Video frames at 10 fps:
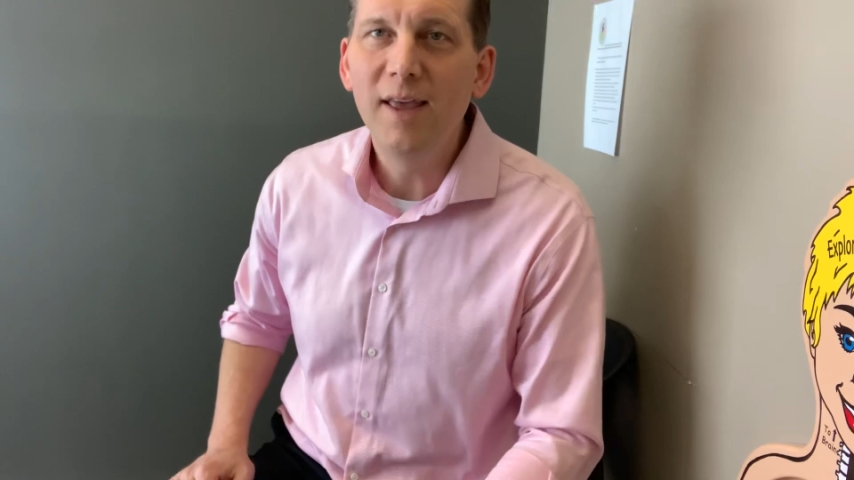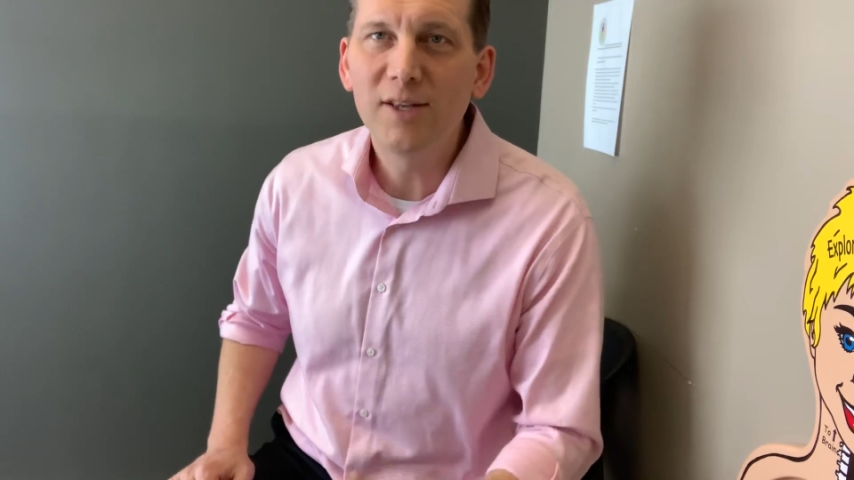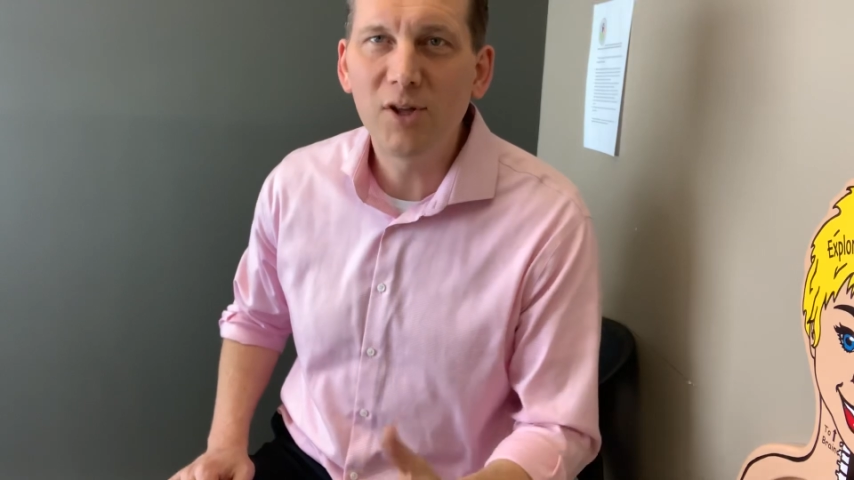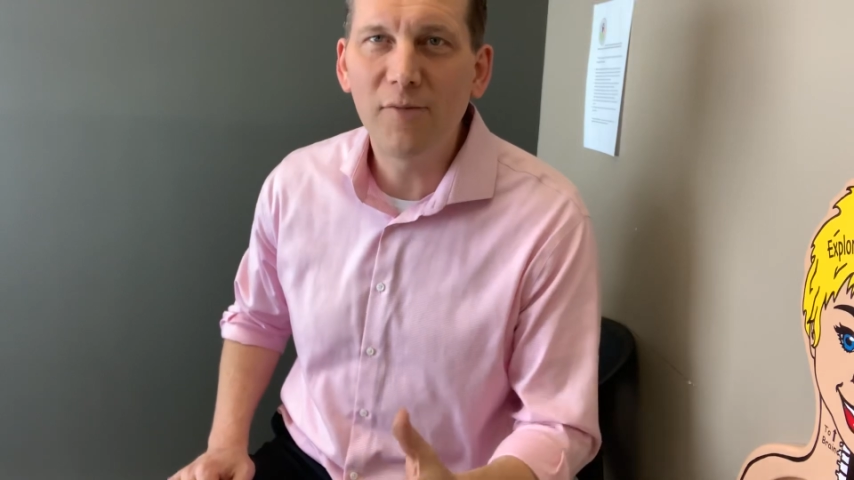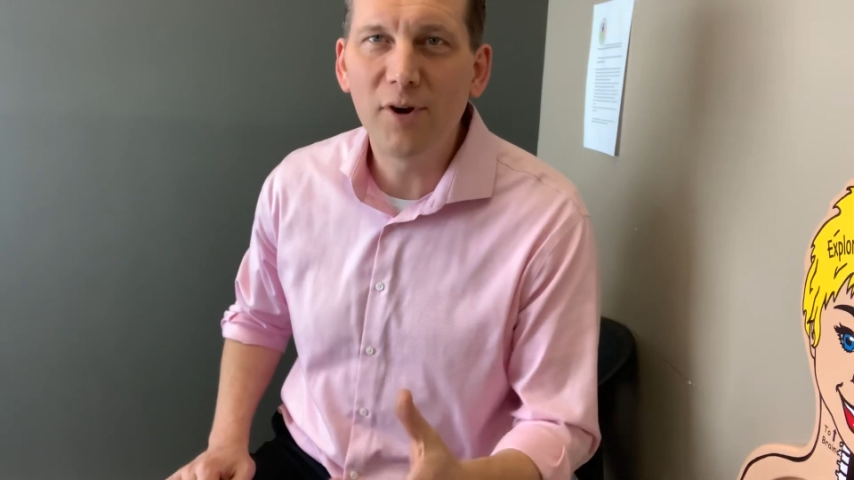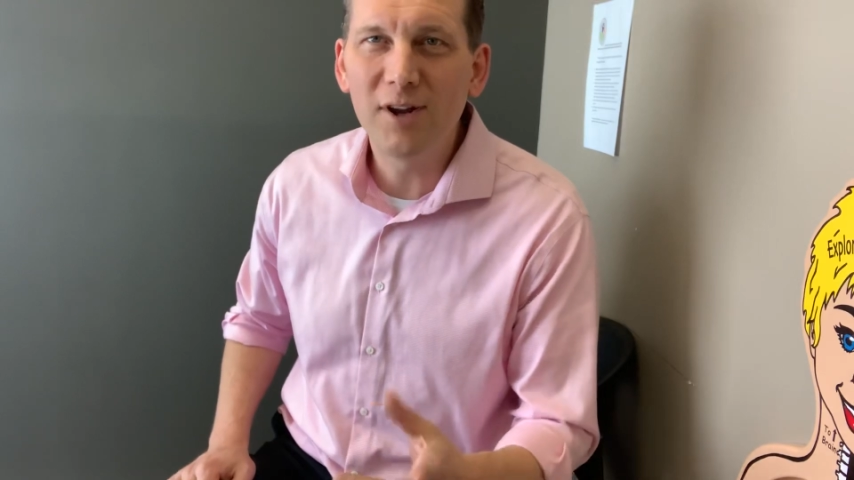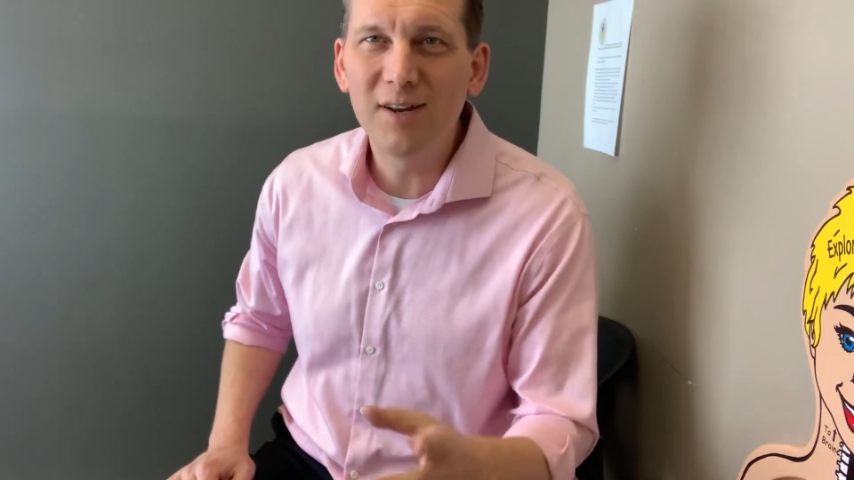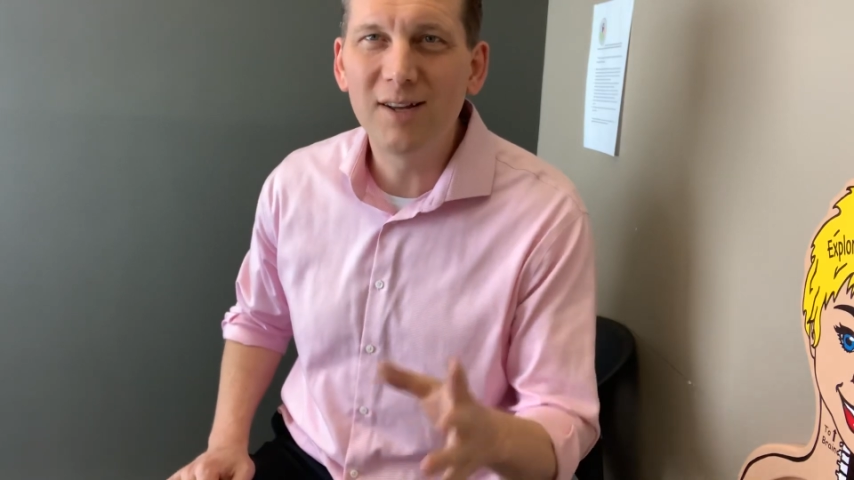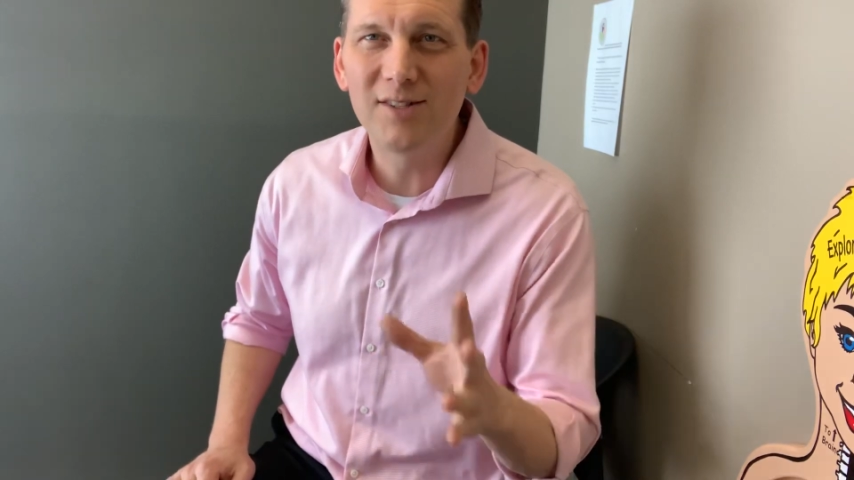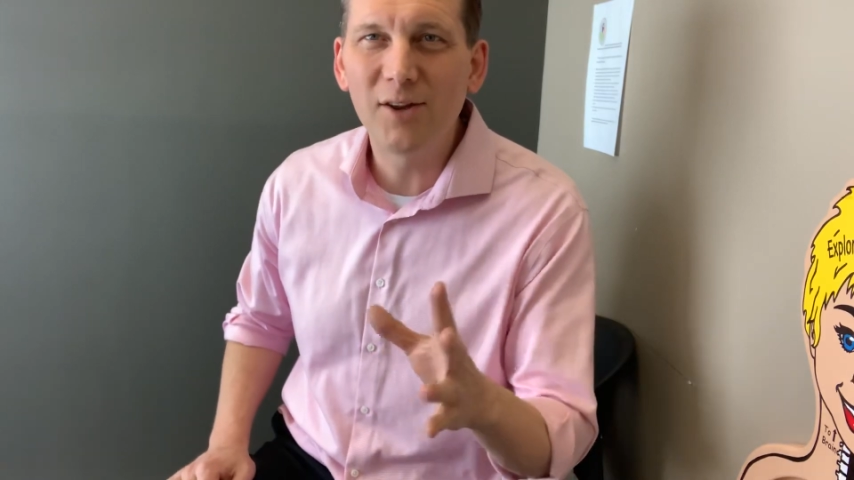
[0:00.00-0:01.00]
is not very good,
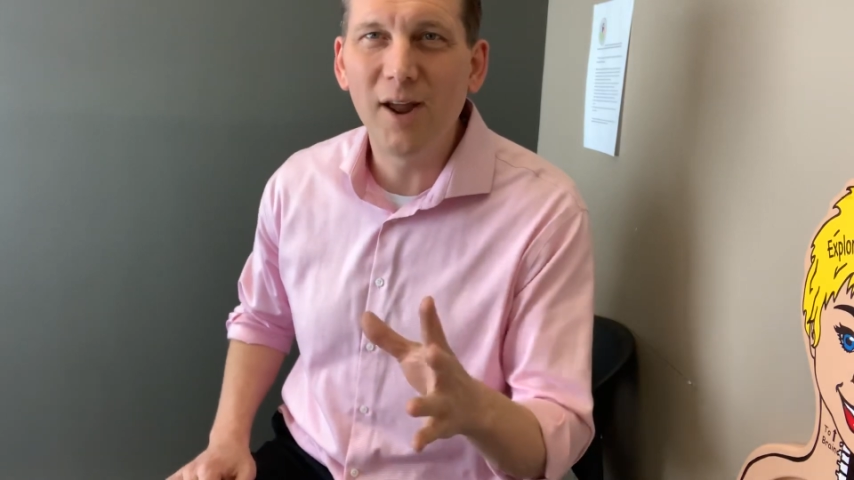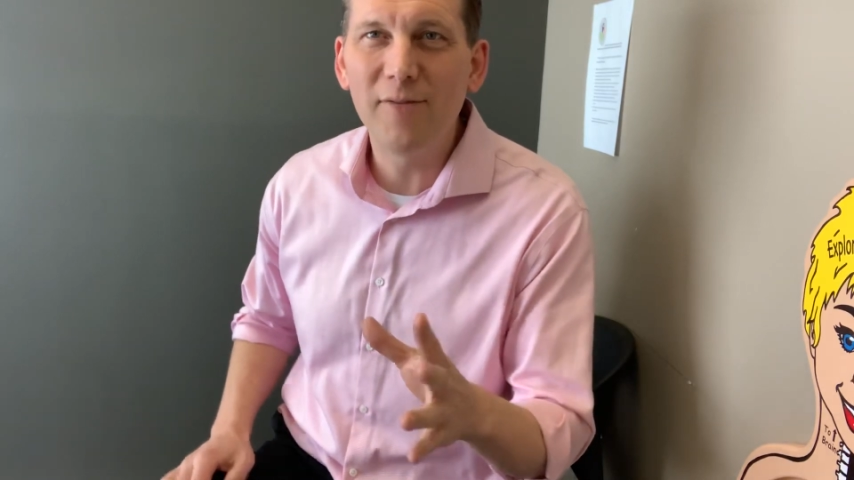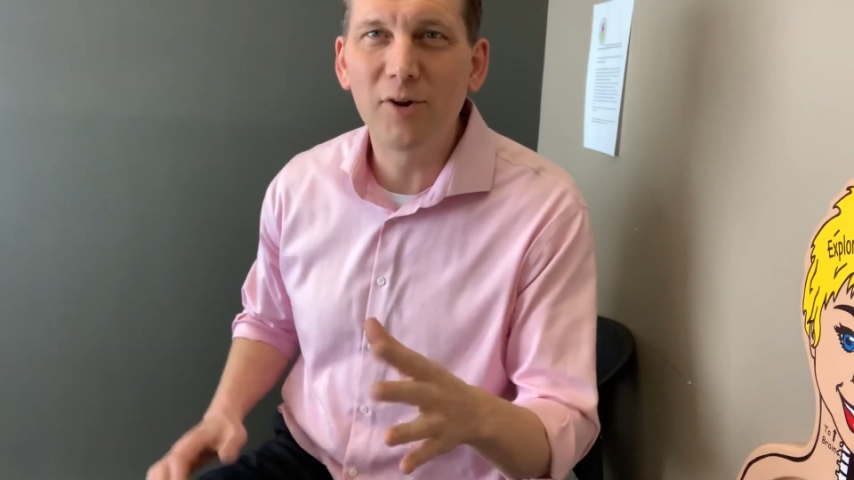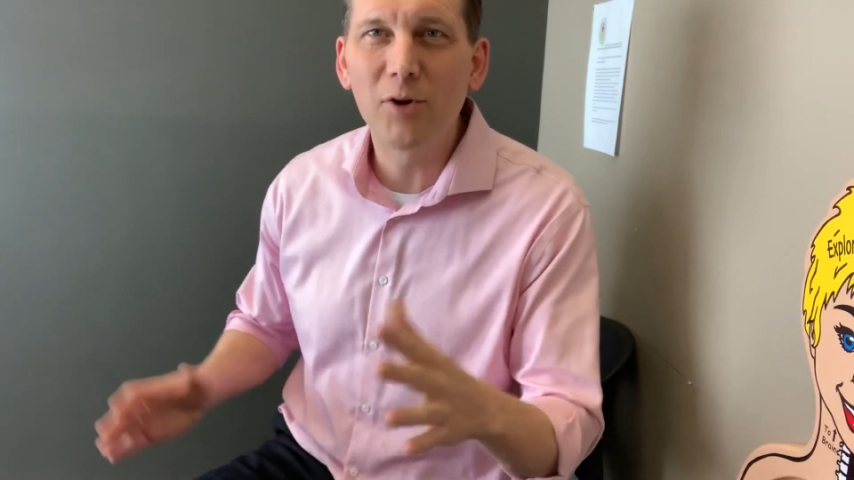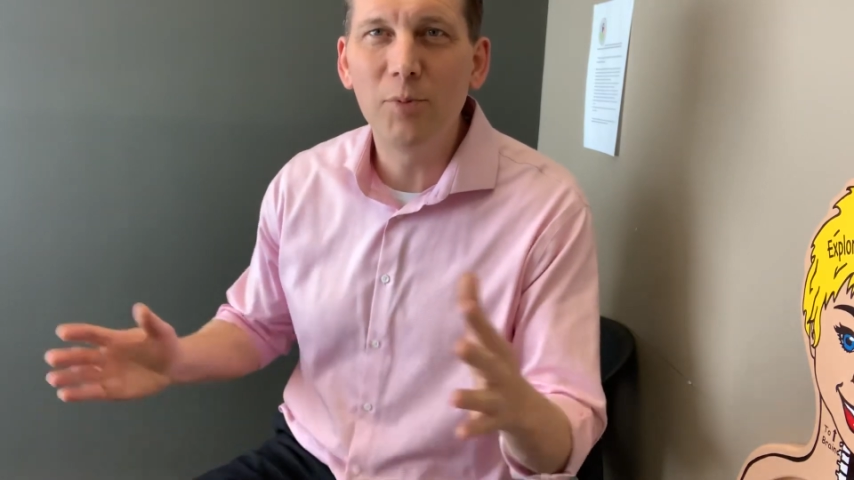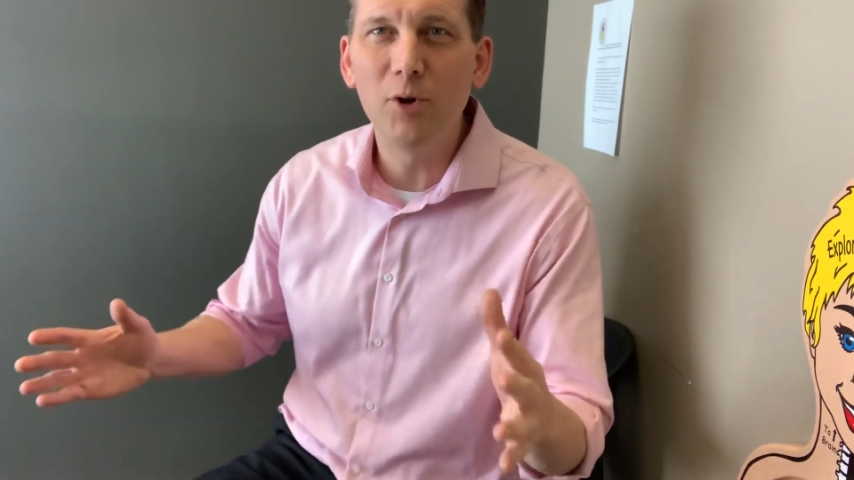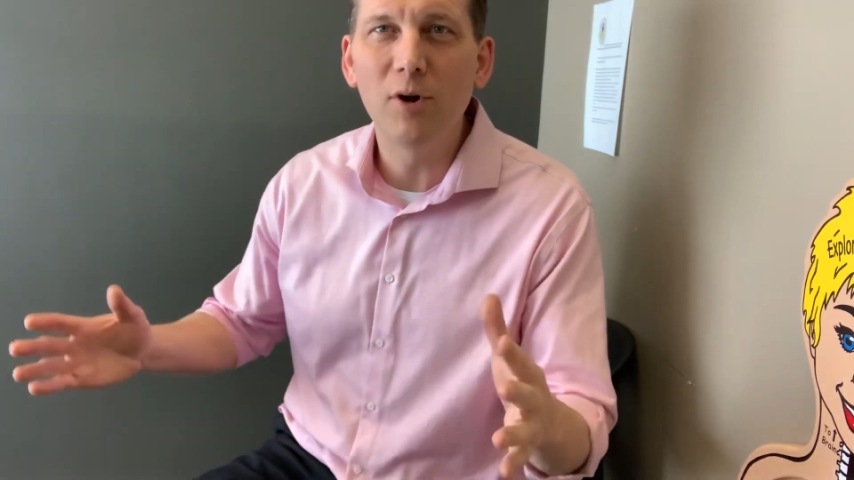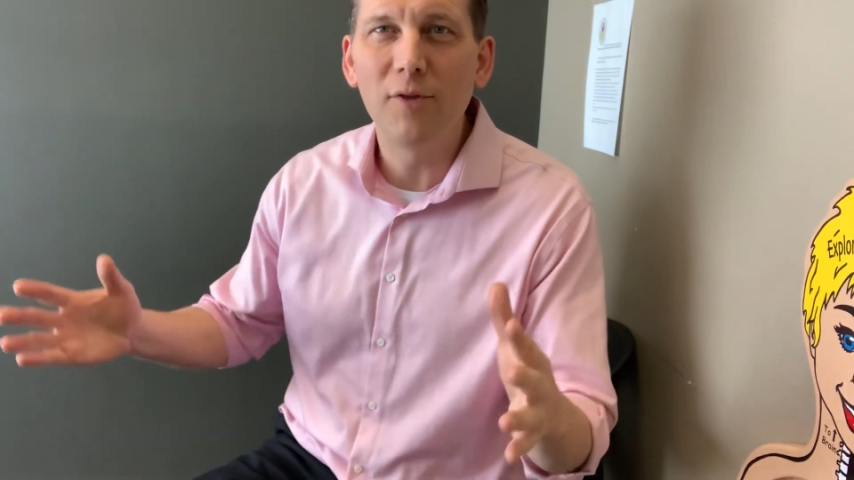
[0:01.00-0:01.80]
because they have their computer